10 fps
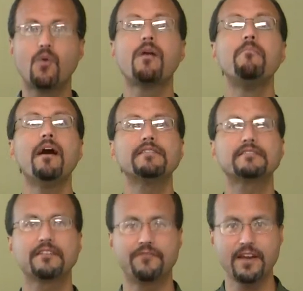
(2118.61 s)
we
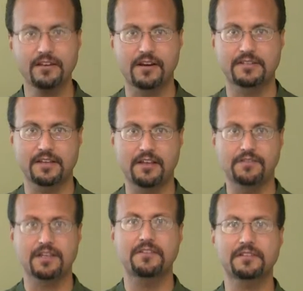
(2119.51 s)
must defend
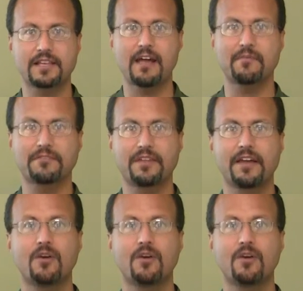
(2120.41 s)
ourselves on the Sabbath day,